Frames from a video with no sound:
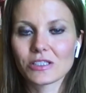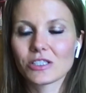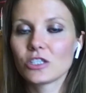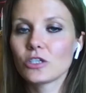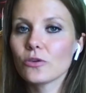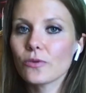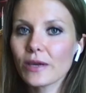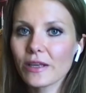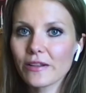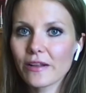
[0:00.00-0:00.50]

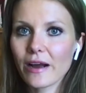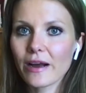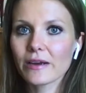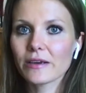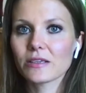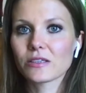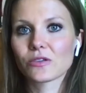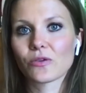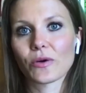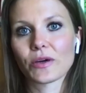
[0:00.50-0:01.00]
Doing that
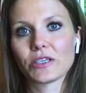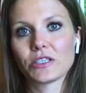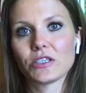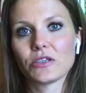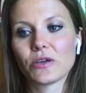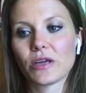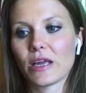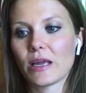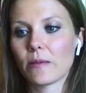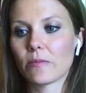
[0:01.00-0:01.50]
is going to
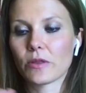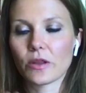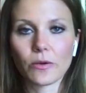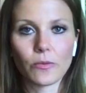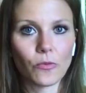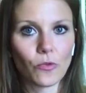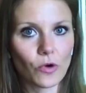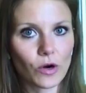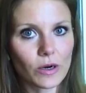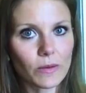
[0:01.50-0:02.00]
keep
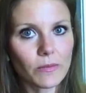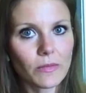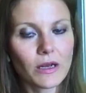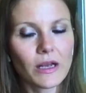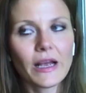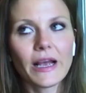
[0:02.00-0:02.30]
them warm.